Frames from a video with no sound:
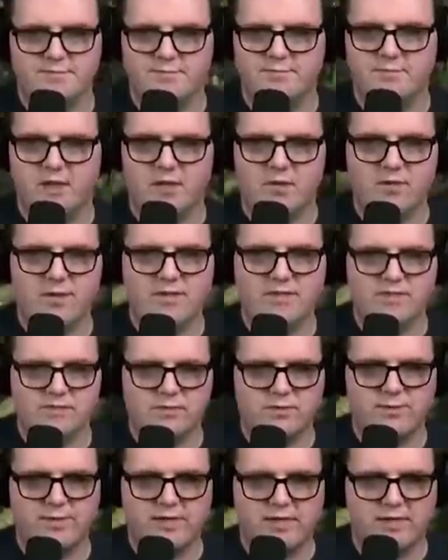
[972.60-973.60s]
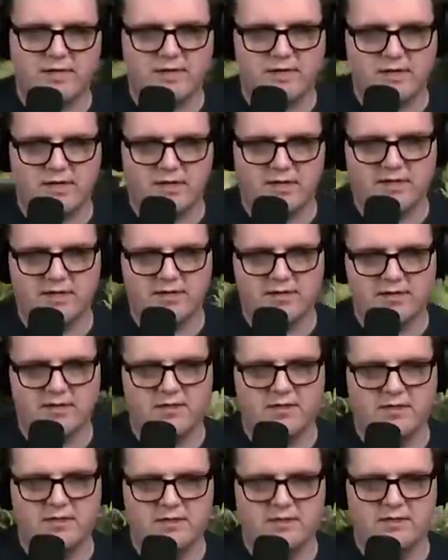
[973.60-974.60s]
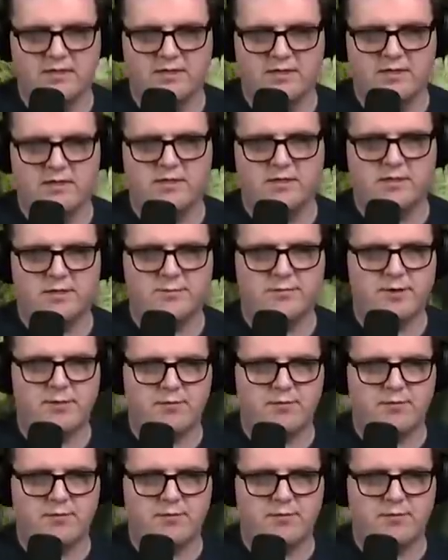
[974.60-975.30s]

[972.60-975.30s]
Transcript: There is. What do you mean, uh-huh? Oh. Come on,